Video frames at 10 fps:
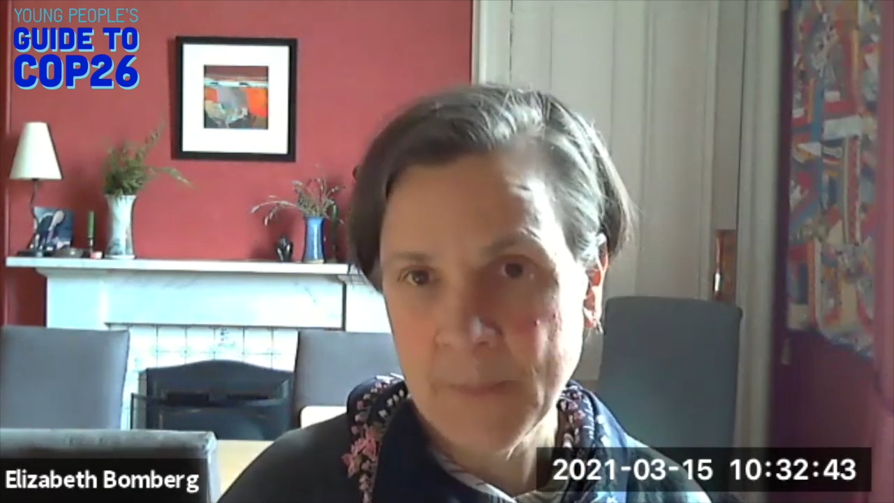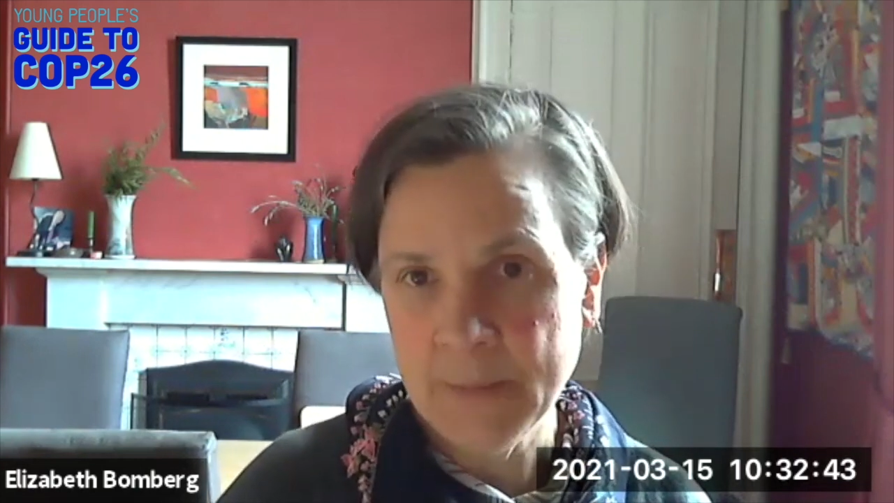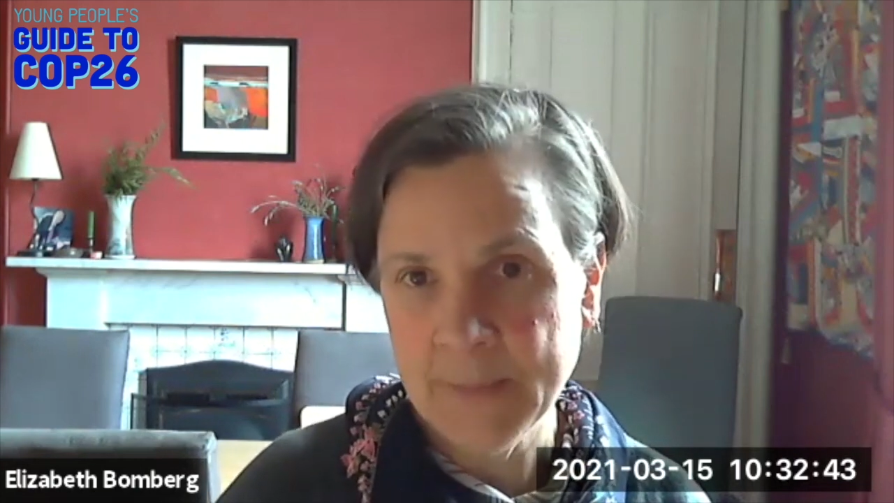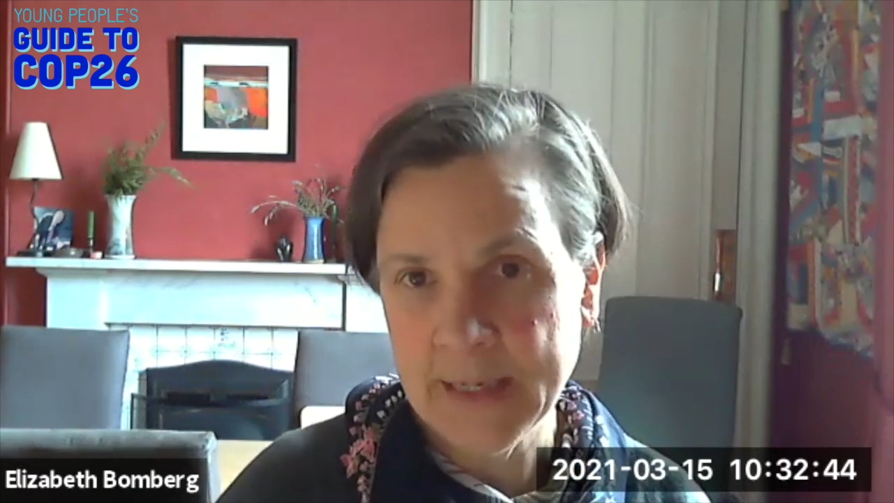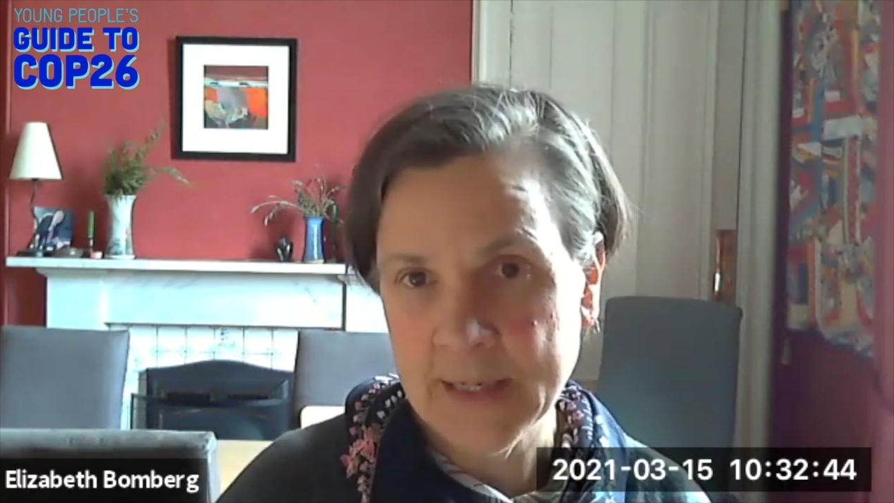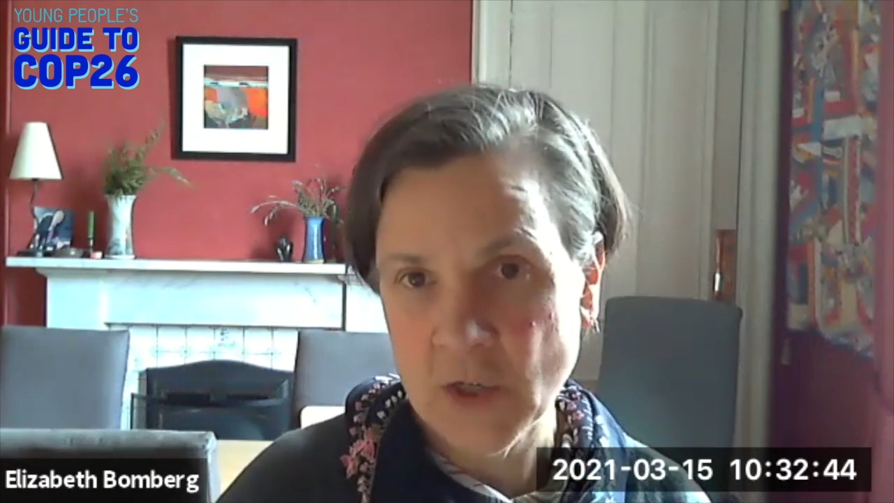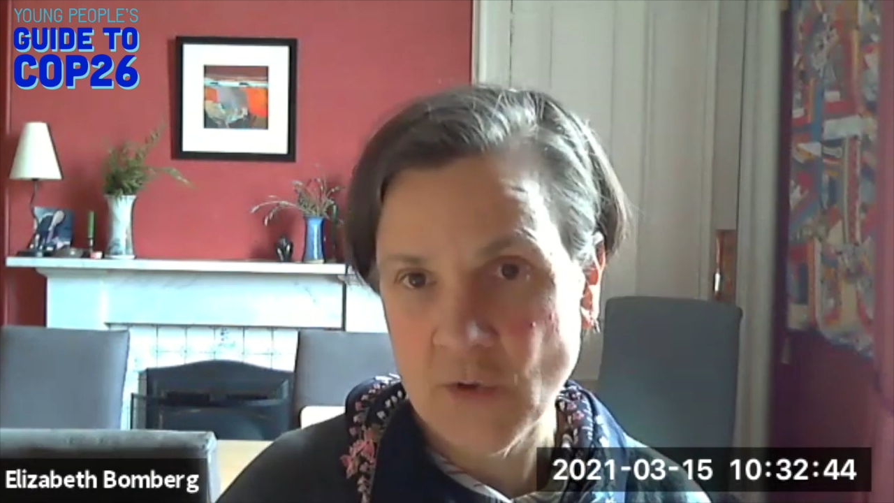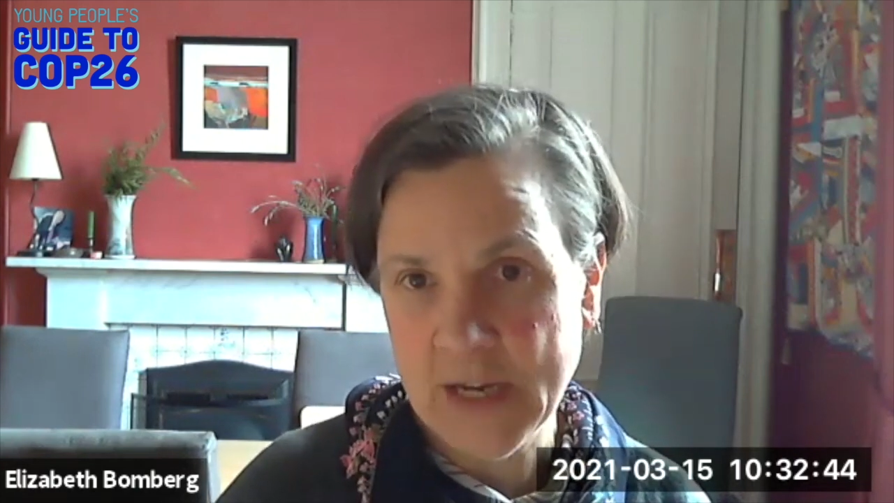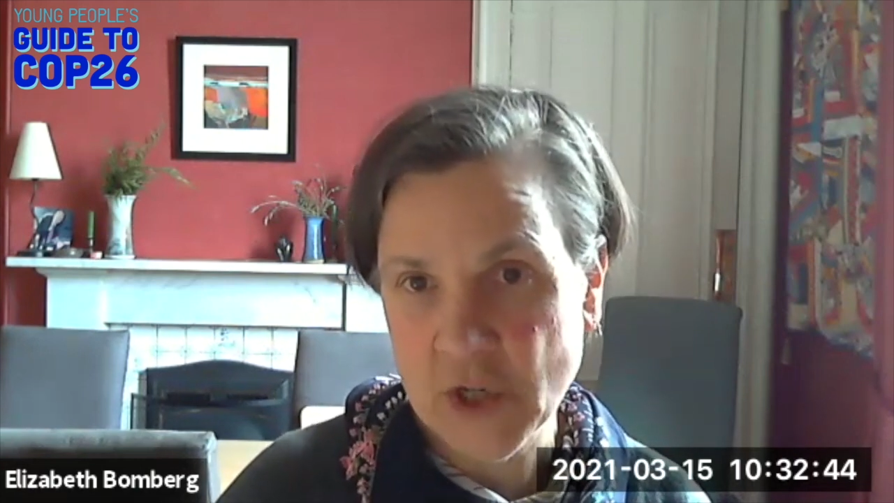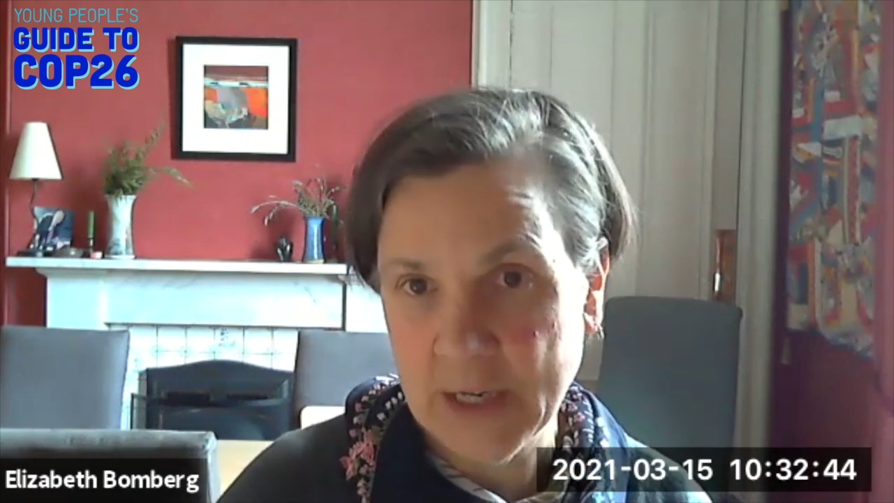
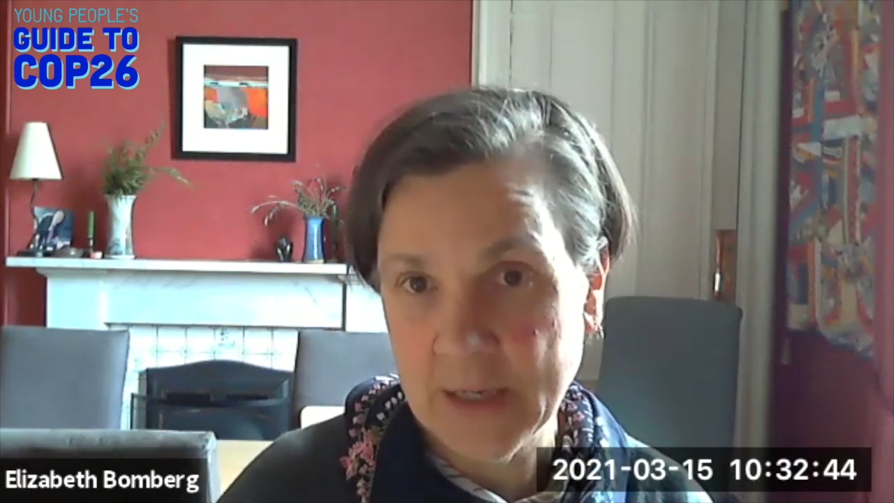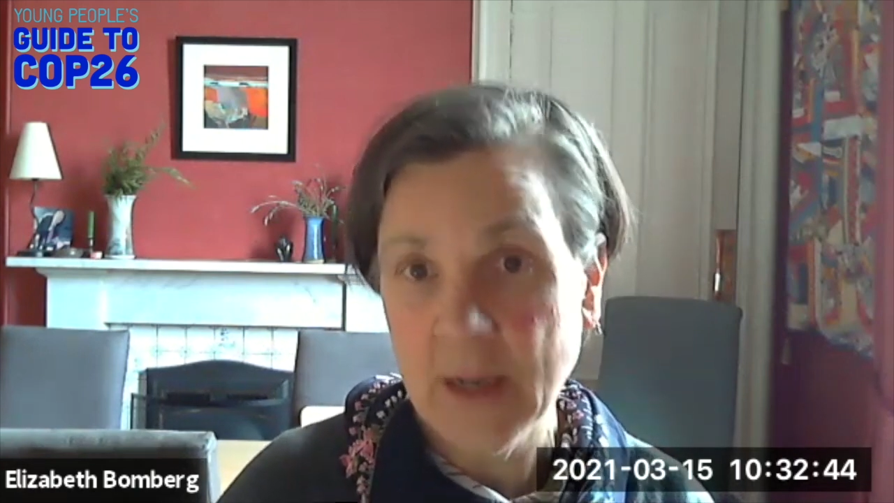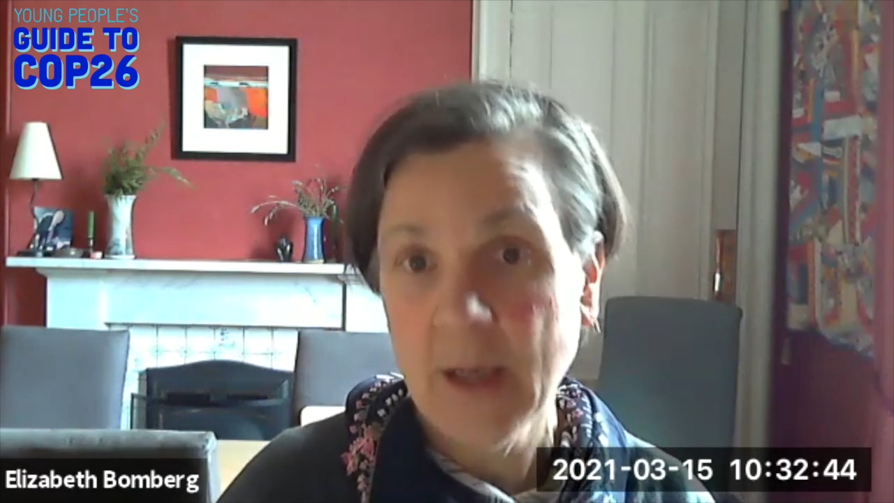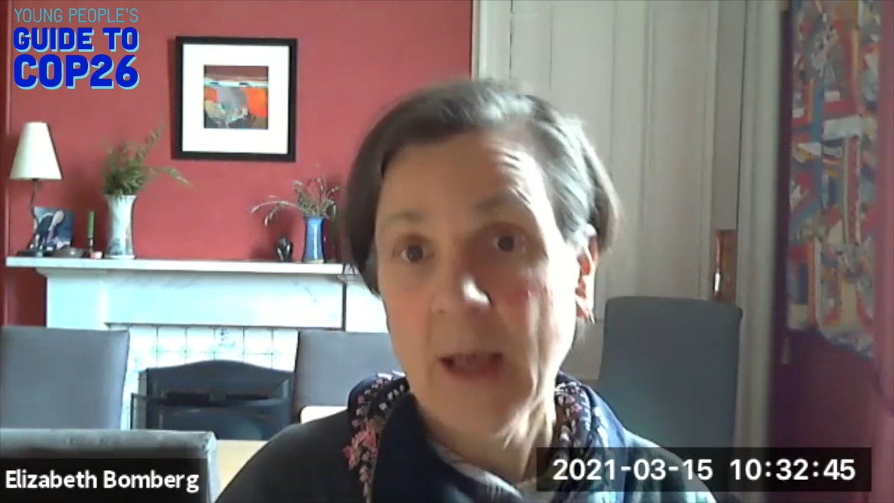administration